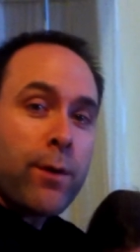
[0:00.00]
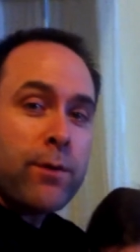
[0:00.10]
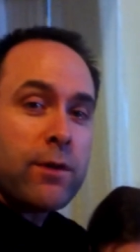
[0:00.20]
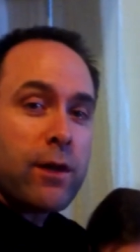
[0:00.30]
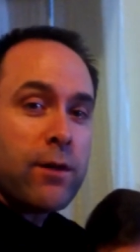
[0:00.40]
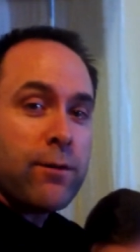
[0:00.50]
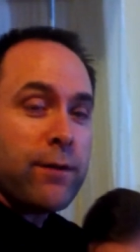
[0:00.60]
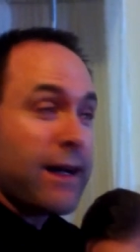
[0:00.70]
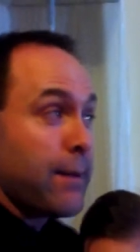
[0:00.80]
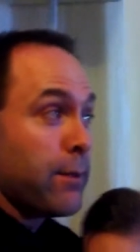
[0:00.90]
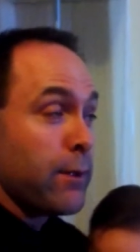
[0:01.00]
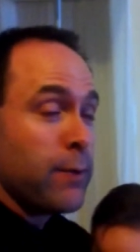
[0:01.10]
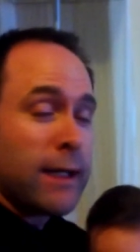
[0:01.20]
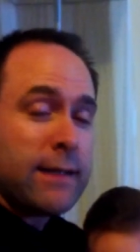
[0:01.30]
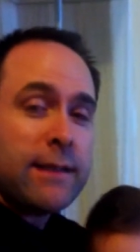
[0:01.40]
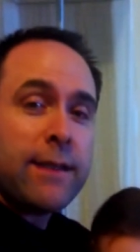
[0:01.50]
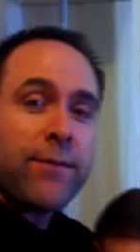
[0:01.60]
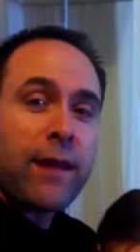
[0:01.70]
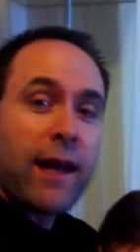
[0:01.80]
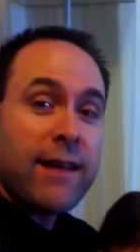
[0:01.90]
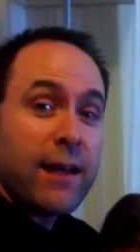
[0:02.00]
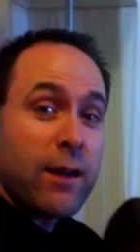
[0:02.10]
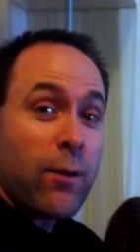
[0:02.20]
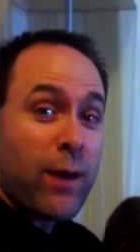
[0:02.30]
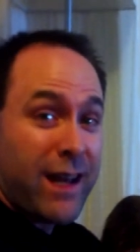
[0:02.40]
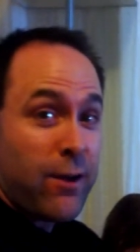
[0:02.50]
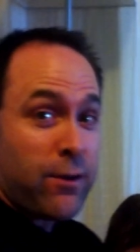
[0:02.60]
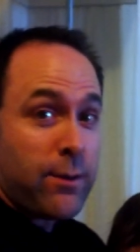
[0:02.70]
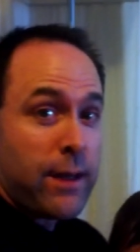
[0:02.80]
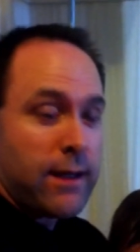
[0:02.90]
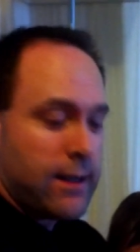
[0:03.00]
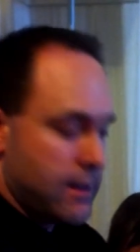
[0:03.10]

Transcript: more episode of uh, Blue Bloods and then we head off to bed.